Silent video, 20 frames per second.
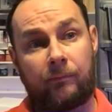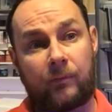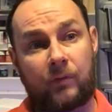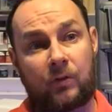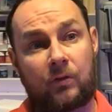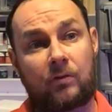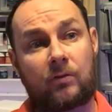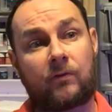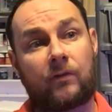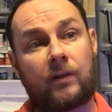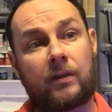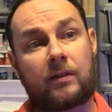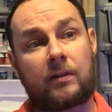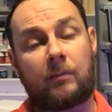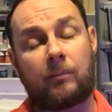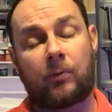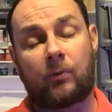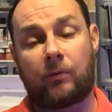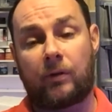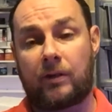just for the
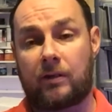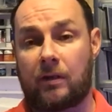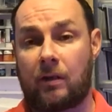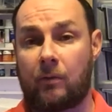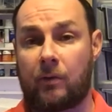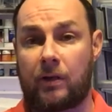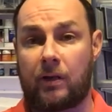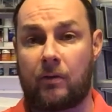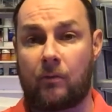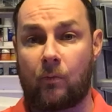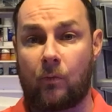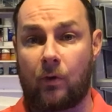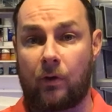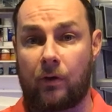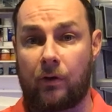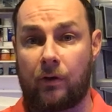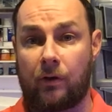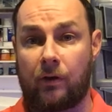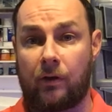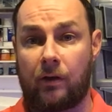simple reason that we didn't want
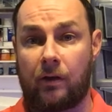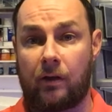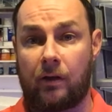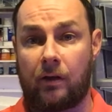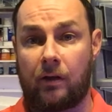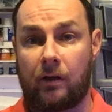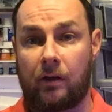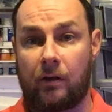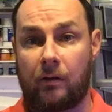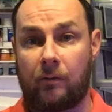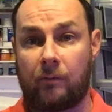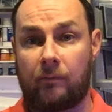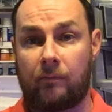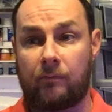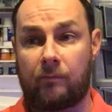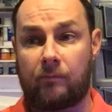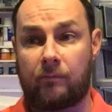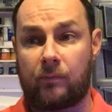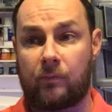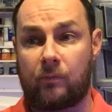to
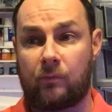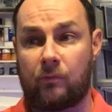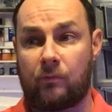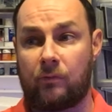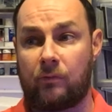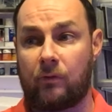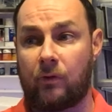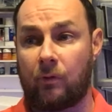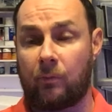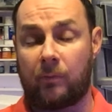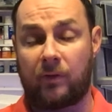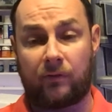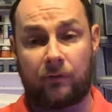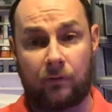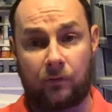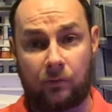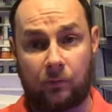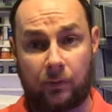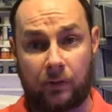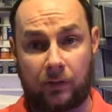run
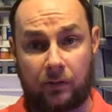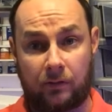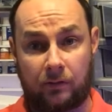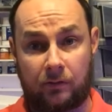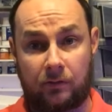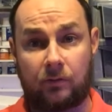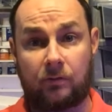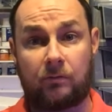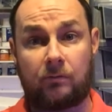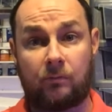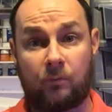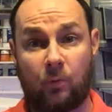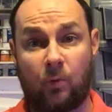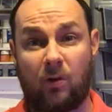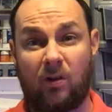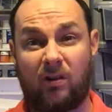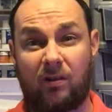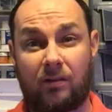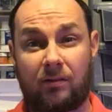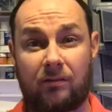before we could
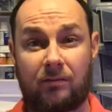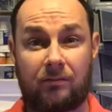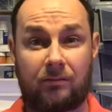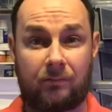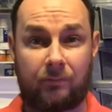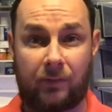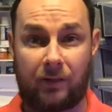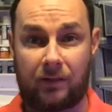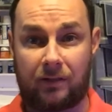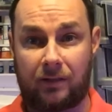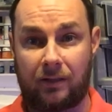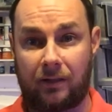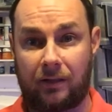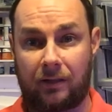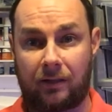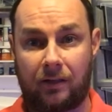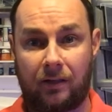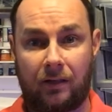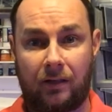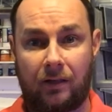walk,
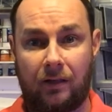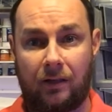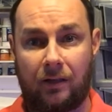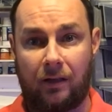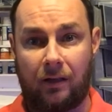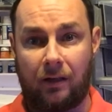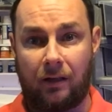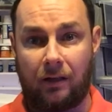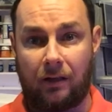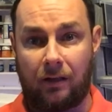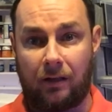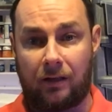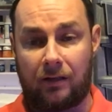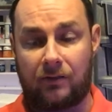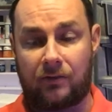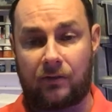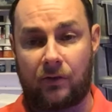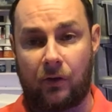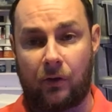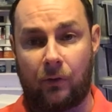basically.
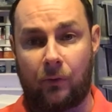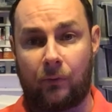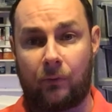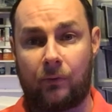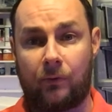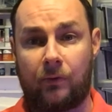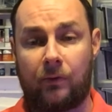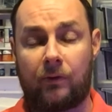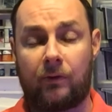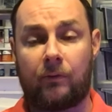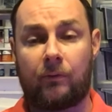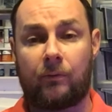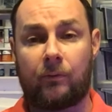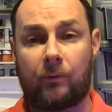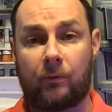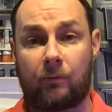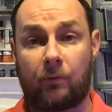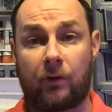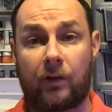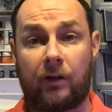So
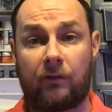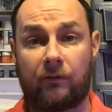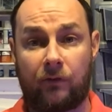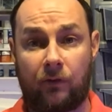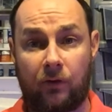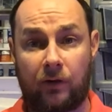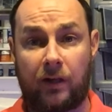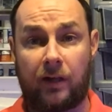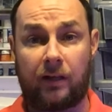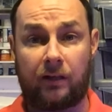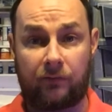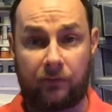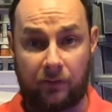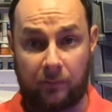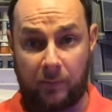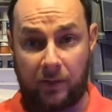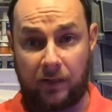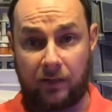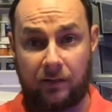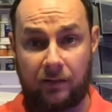we're running it fortnightly for the
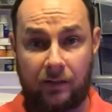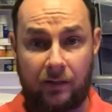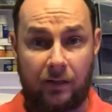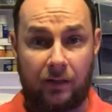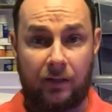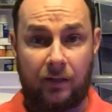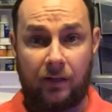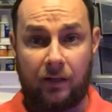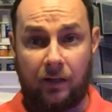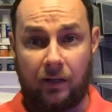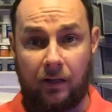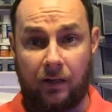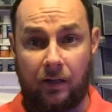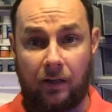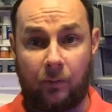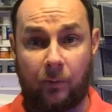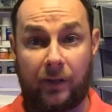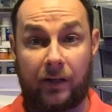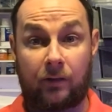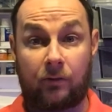minute.
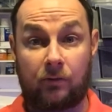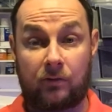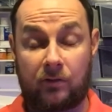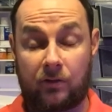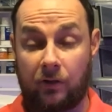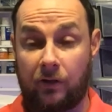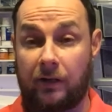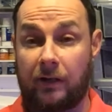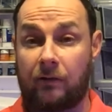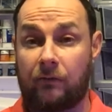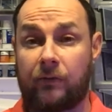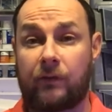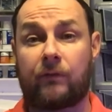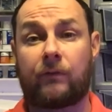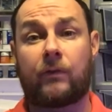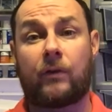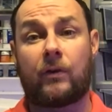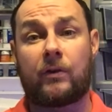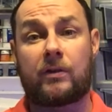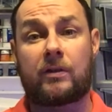We had a good turnout for the
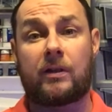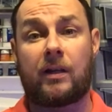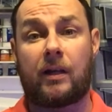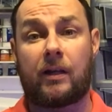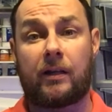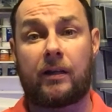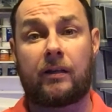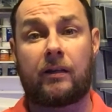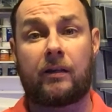first night,